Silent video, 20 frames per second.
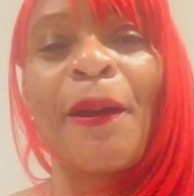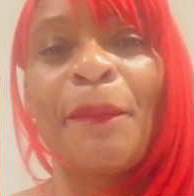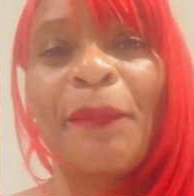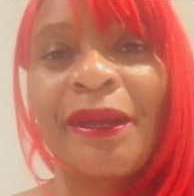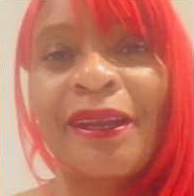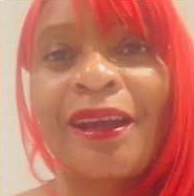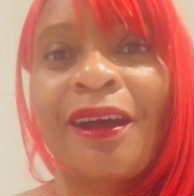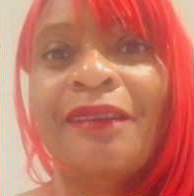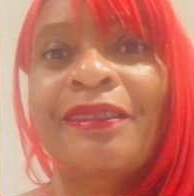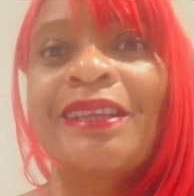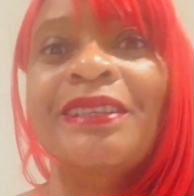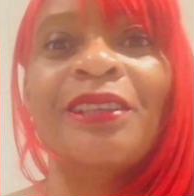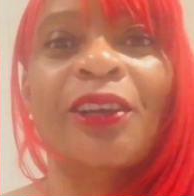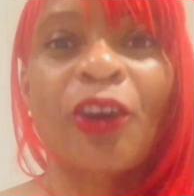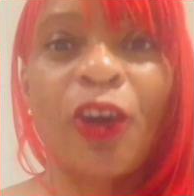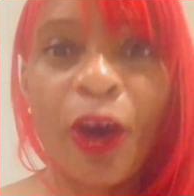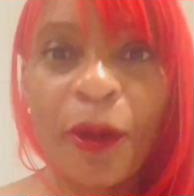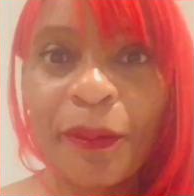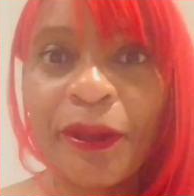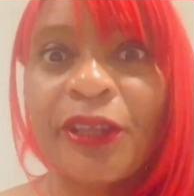But these are
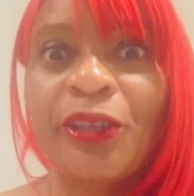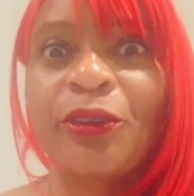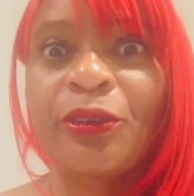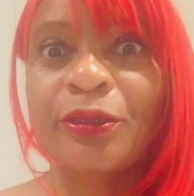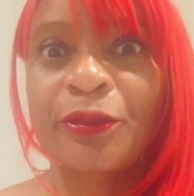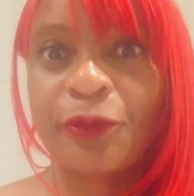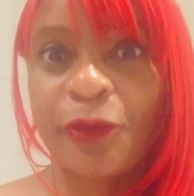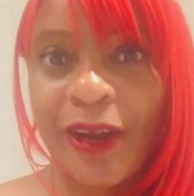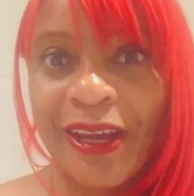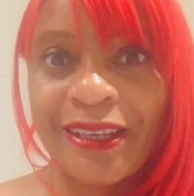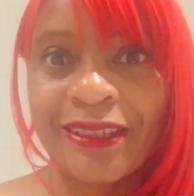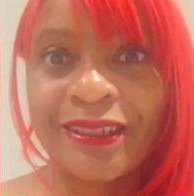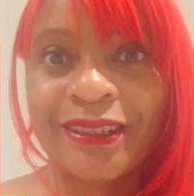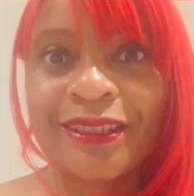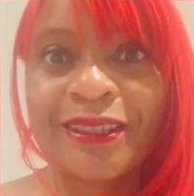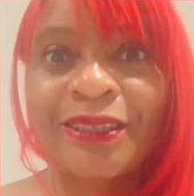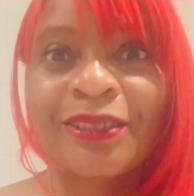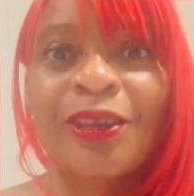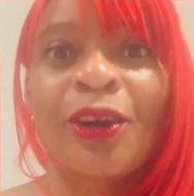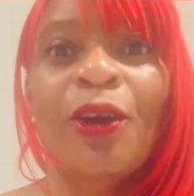commonly used
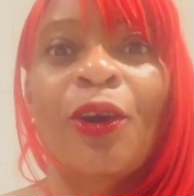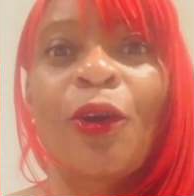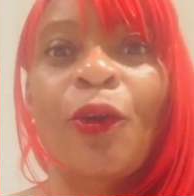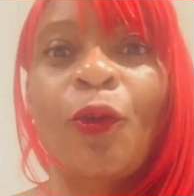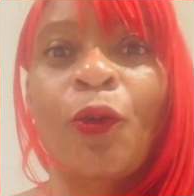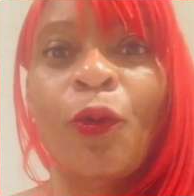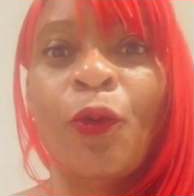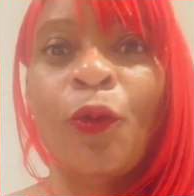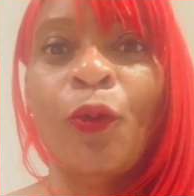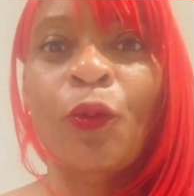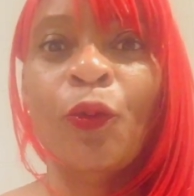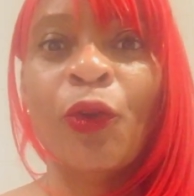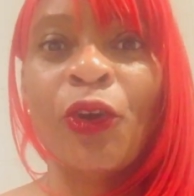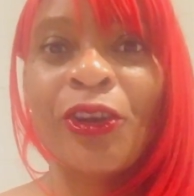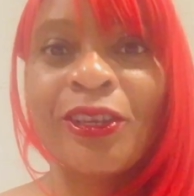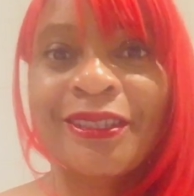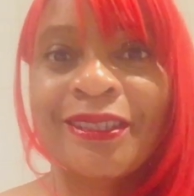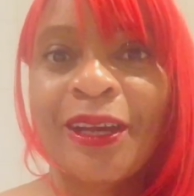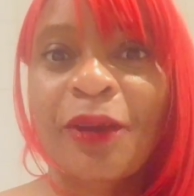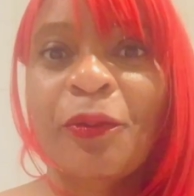phrases or
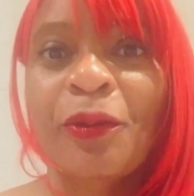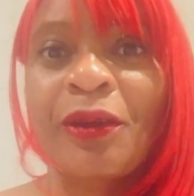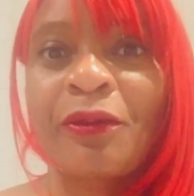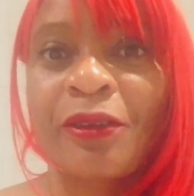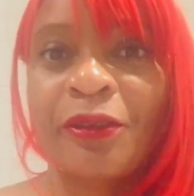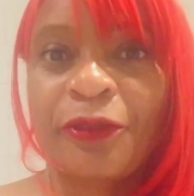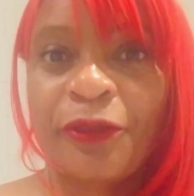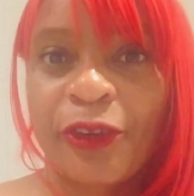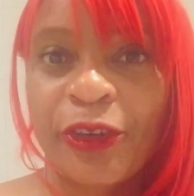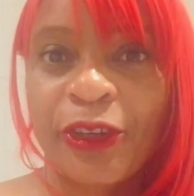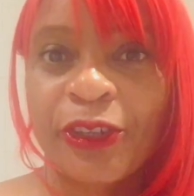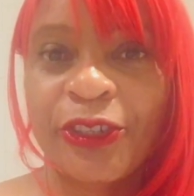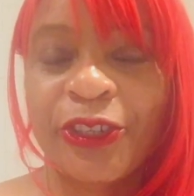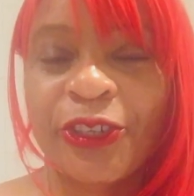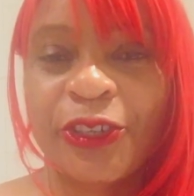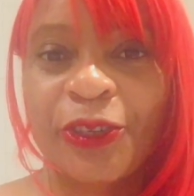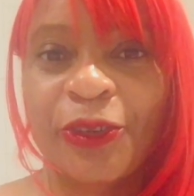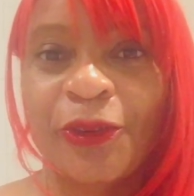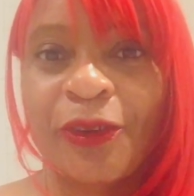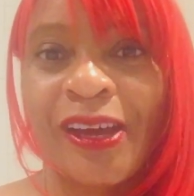words that we refer
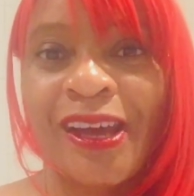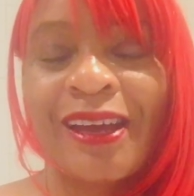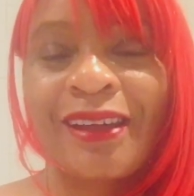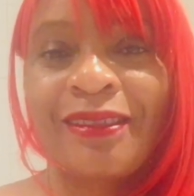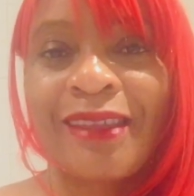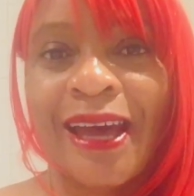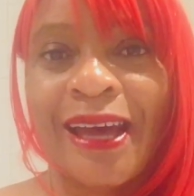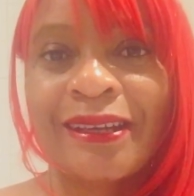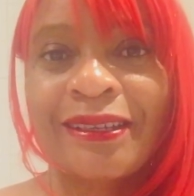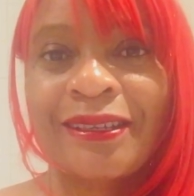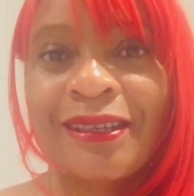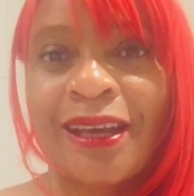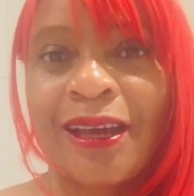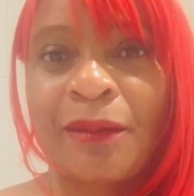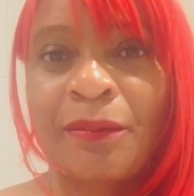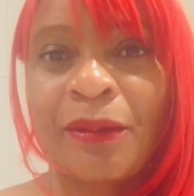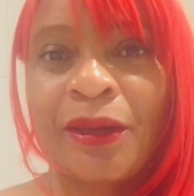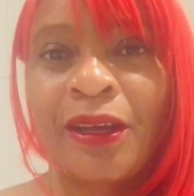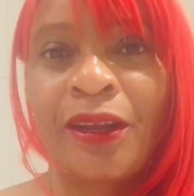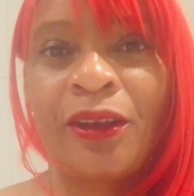to that
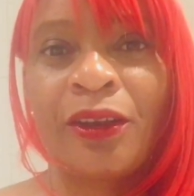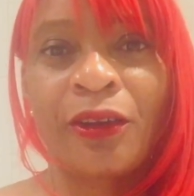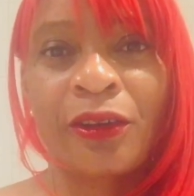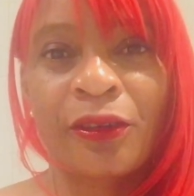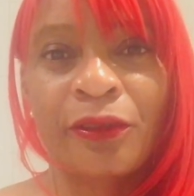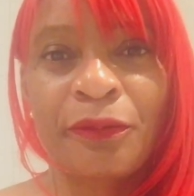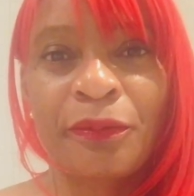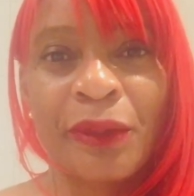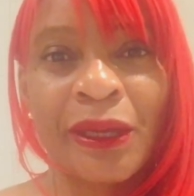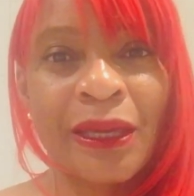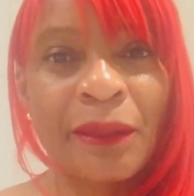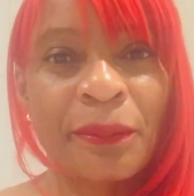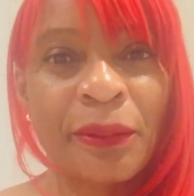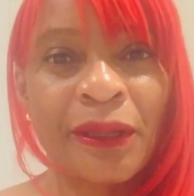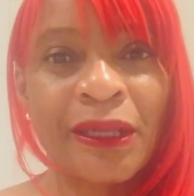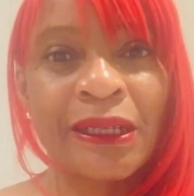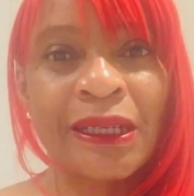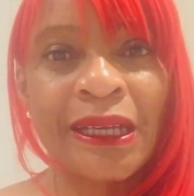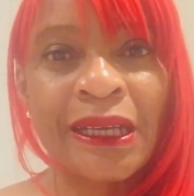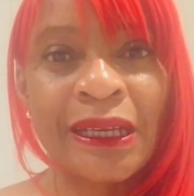a lot of
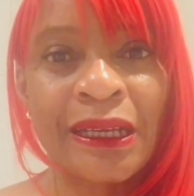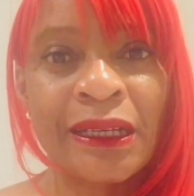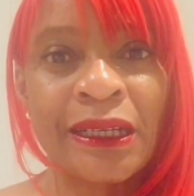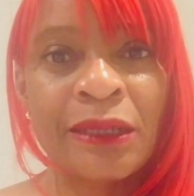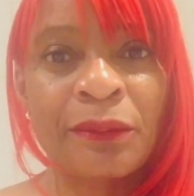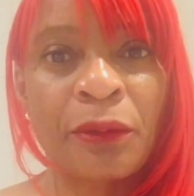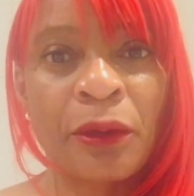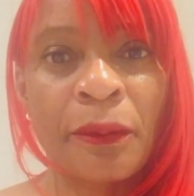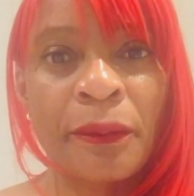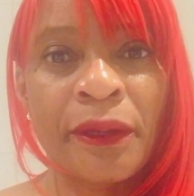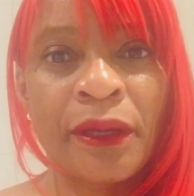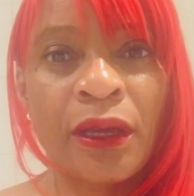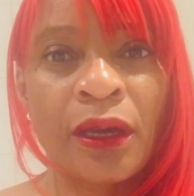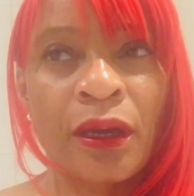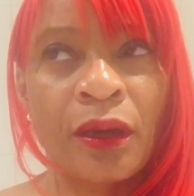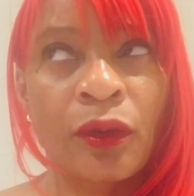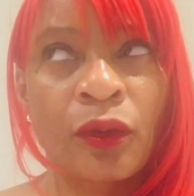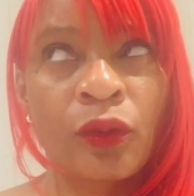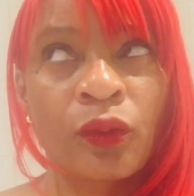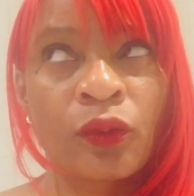people in England probably
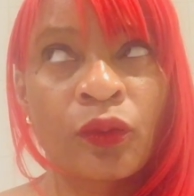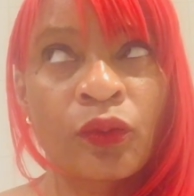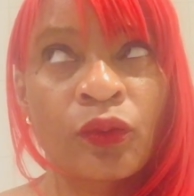go,